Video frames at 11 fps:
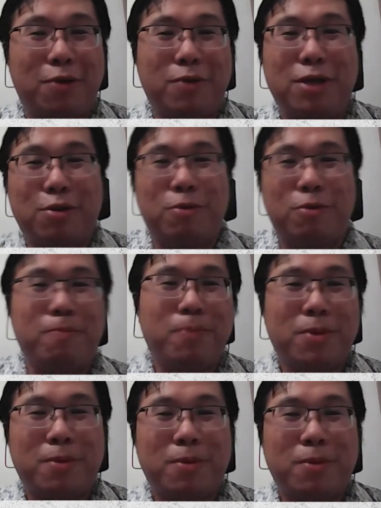You need to
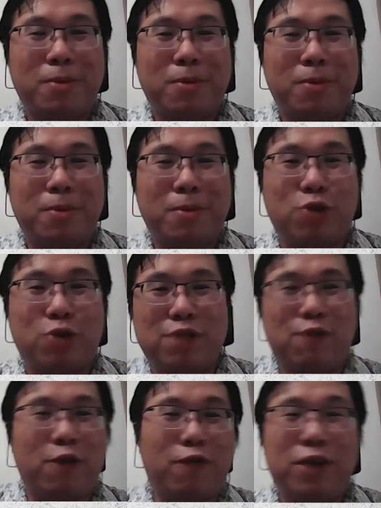pay a
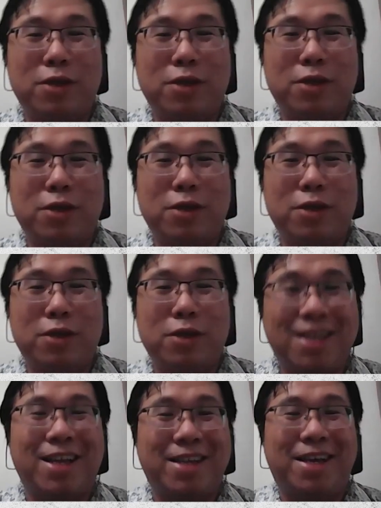transfer fee or something. There's
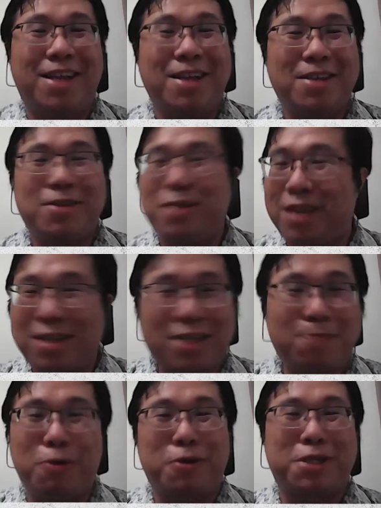nothing like that. So they
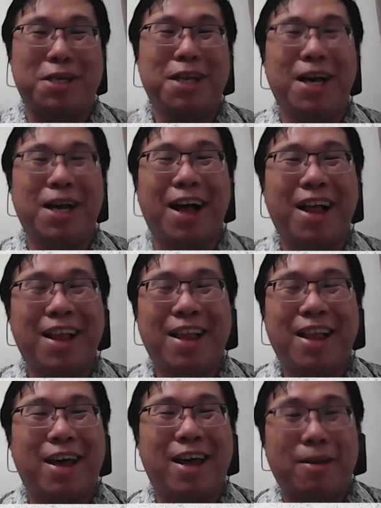just poach,
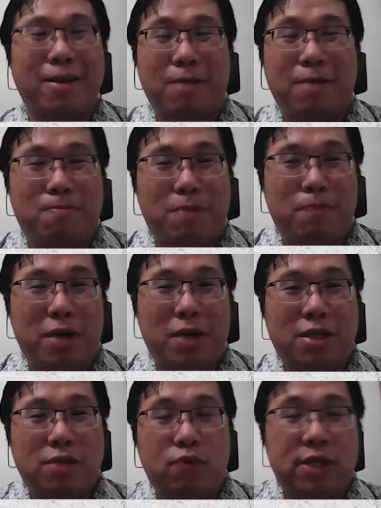and people
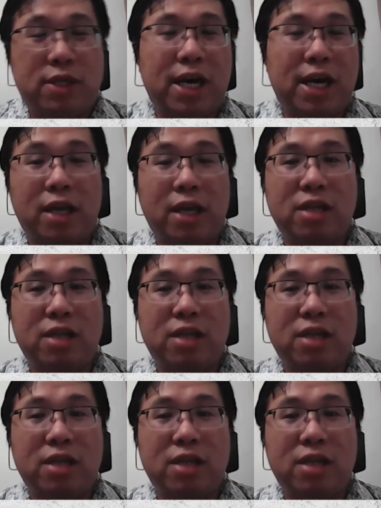can just resign.